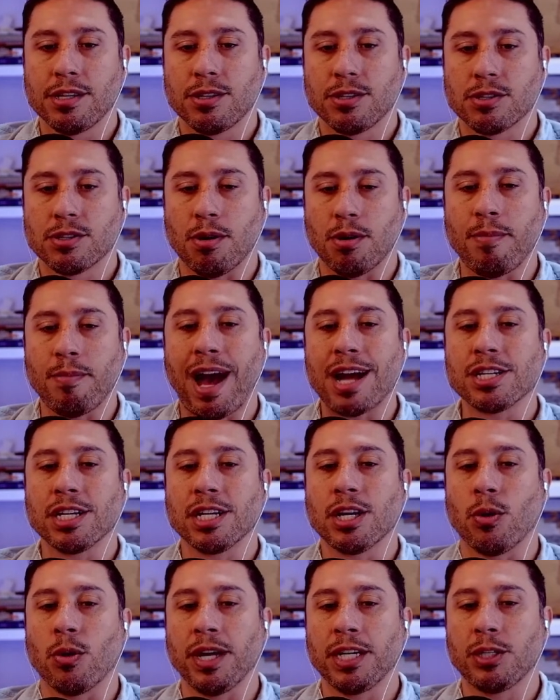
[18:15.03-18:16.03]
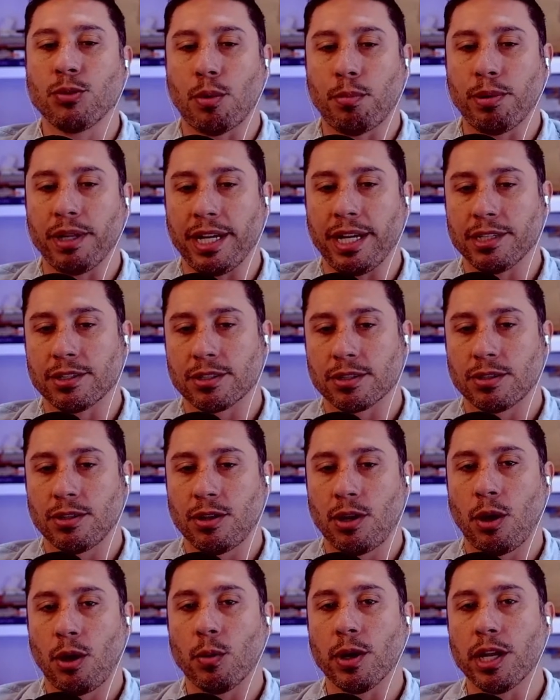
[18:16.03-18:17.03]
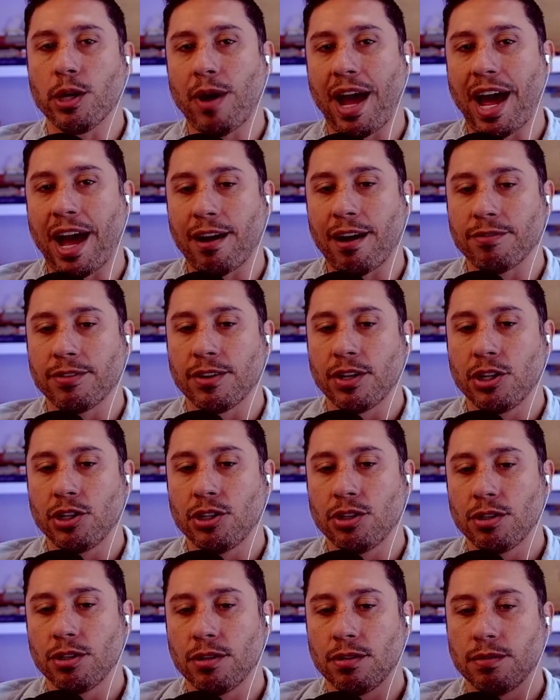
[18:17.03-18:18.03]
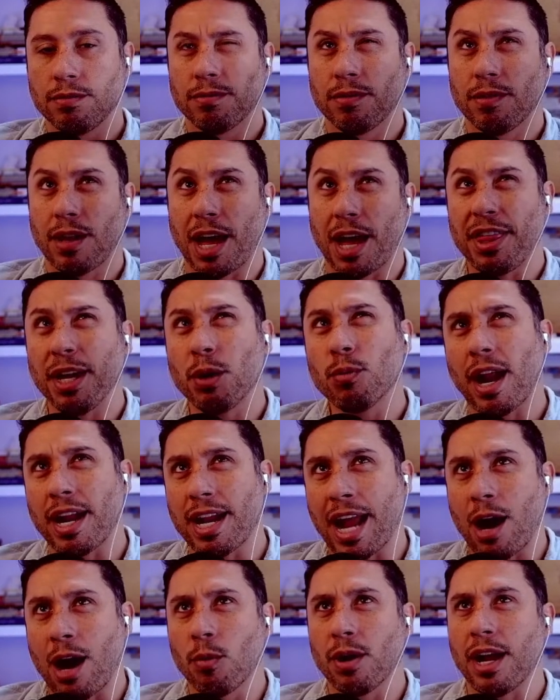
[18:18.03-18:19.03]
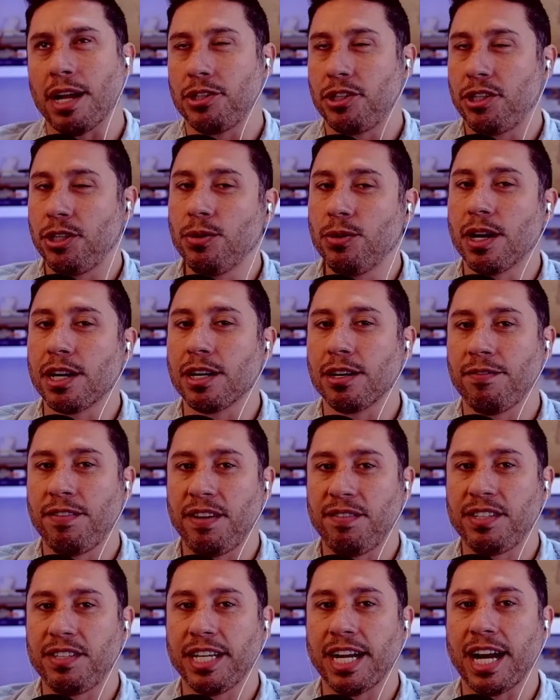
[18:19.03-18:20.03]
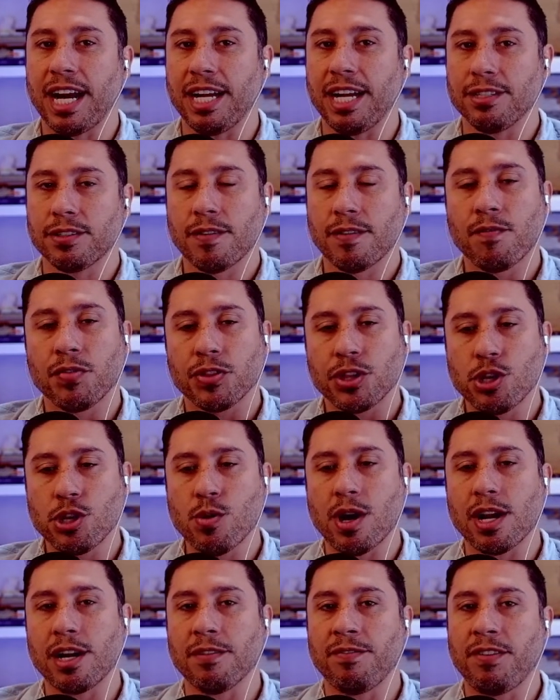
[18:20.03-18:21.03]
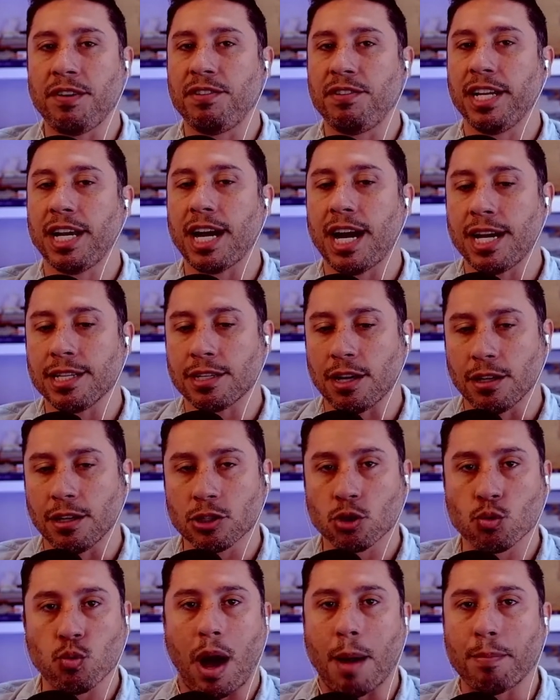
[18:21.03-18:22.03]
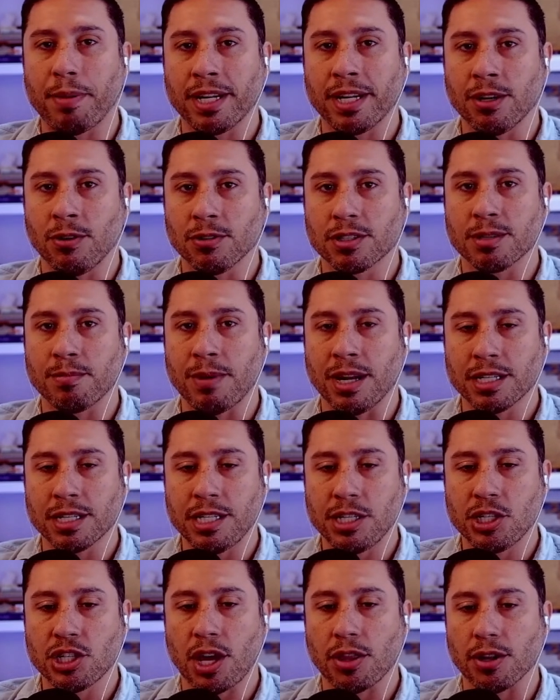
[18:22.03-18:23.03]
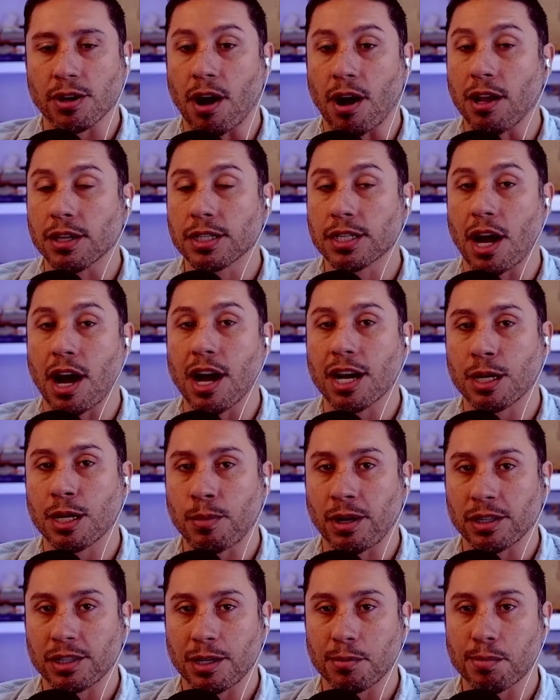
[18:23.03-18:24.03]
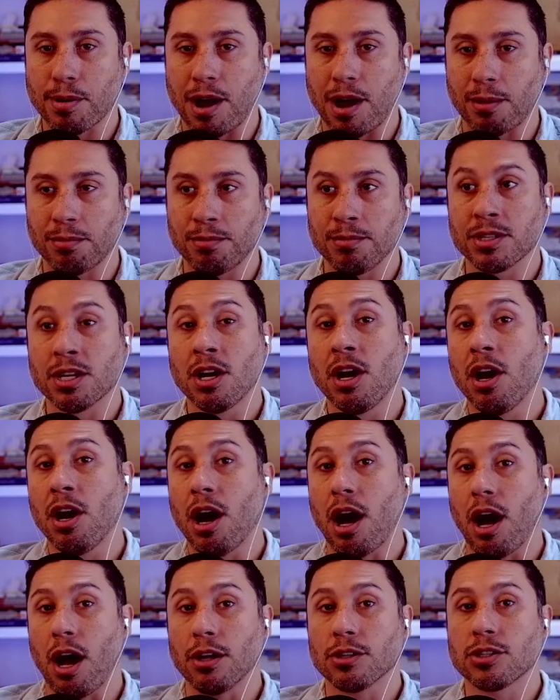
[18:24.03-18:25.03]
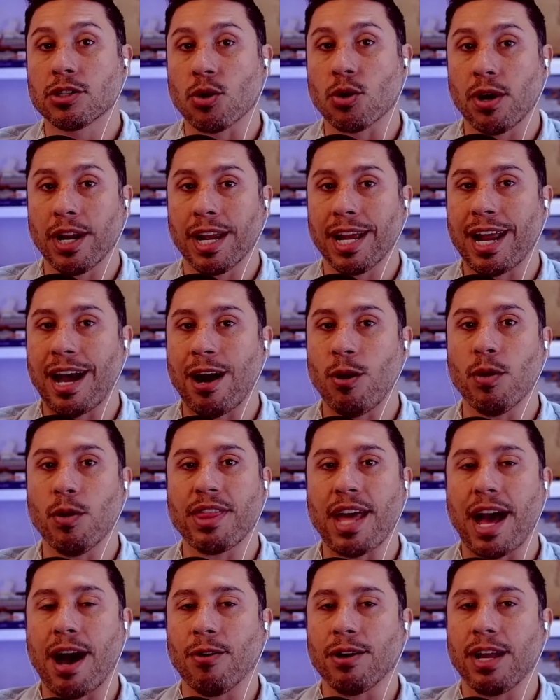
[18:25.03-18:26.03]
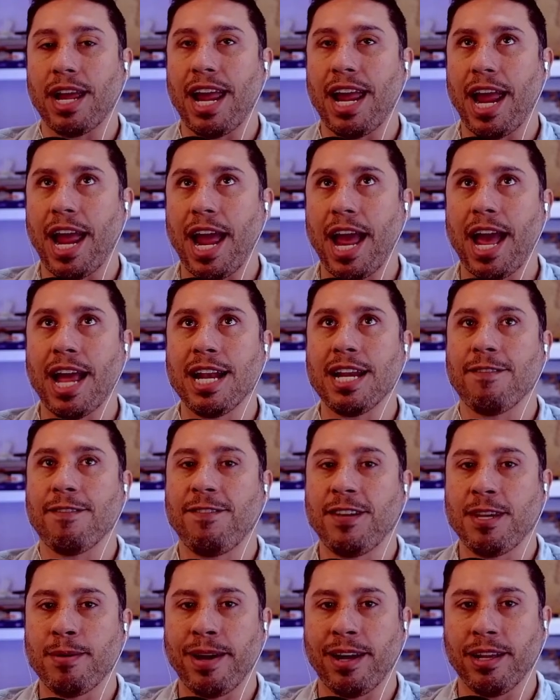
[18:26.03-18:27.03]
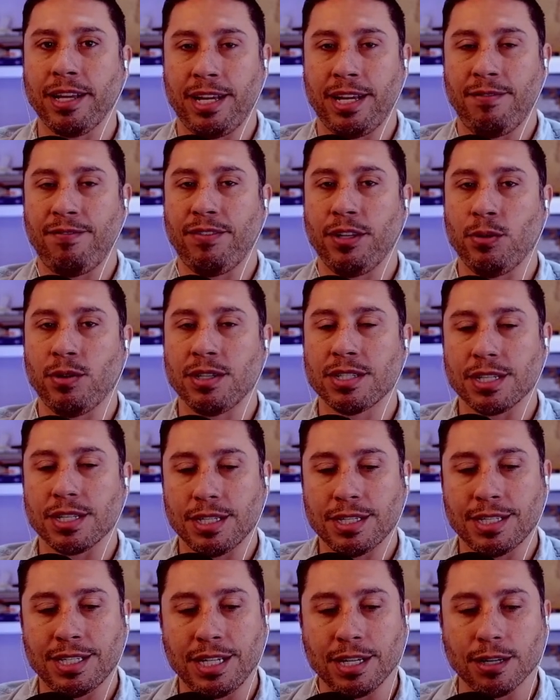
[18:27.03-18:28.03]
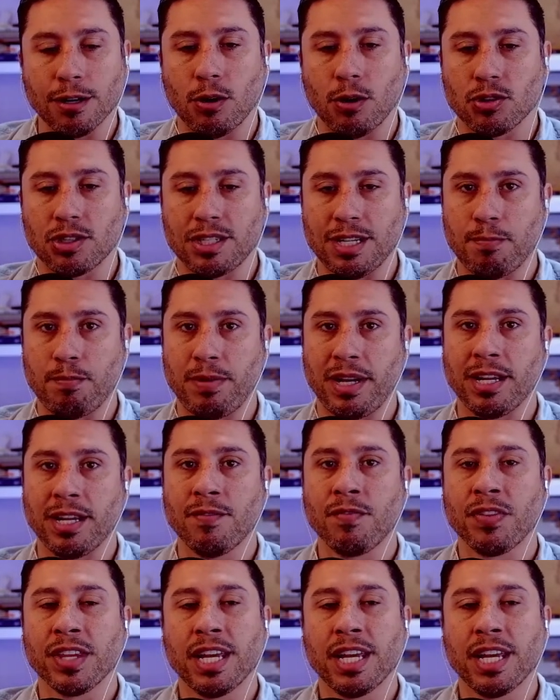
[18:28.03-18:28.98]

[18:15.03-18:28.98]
So imagine going to a place where you have, I think right now we're at 250 guys. 250 guys all swapping notes amongst each other, all talking about their problems, all sorting it out without any female influence, zero simping,